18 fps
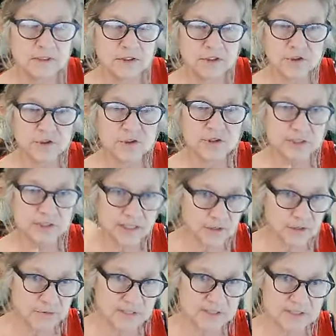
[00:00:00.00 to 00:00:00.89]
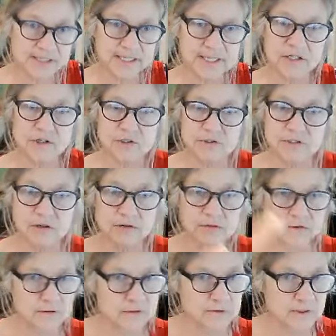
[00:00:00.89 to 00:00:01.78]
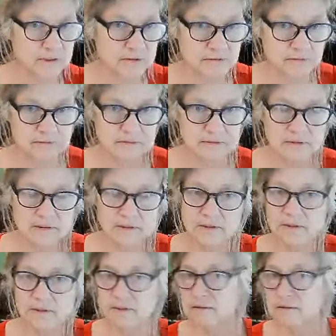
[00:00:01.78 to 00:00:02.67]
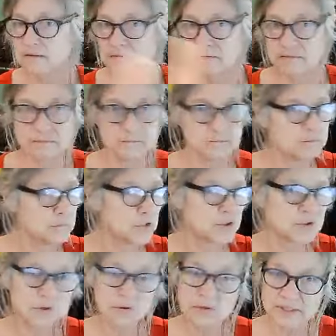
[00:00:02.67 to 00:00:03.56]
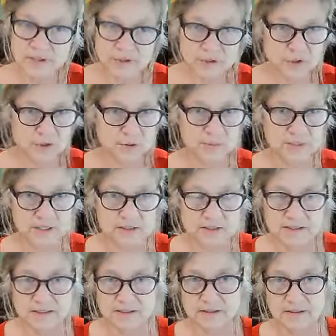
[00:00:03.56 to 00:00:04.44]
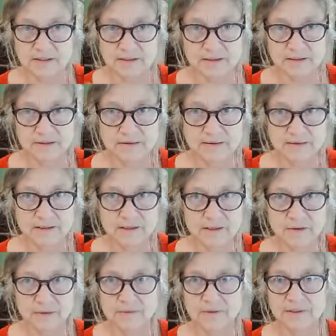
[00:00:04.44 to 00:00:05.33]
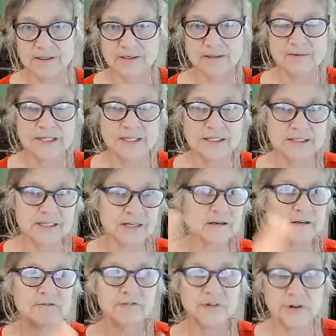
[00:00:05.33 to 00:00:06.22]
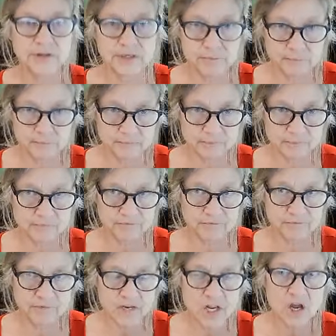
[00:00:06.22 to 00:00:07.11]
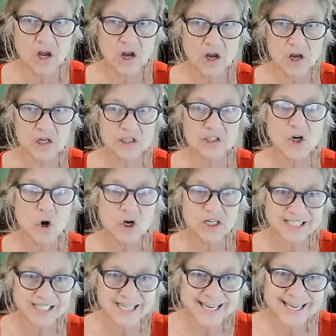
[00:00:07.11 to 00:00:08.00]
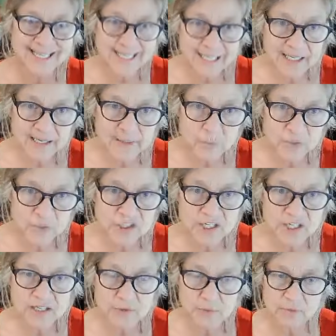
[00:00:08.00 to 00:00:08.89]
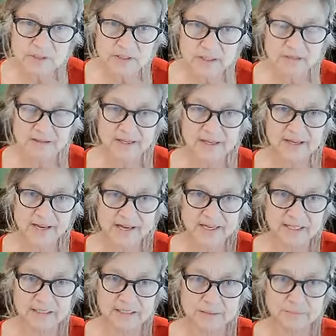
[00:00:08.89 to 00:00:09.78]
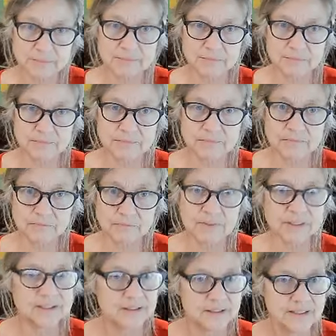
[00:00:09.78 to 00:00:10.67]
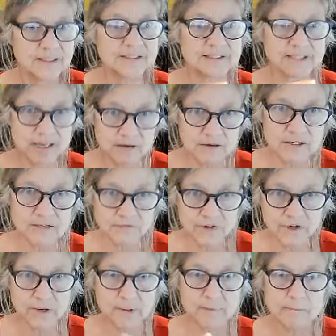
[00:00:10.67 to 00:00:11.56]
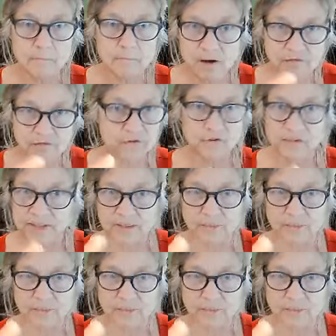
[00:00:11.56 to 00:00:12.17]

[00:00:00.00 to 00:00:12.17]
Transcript: You couldn't hear the singers over the musical instruments, and you know he, he sounded very unarticulate, which I know was not the case, but he sounded very muffled.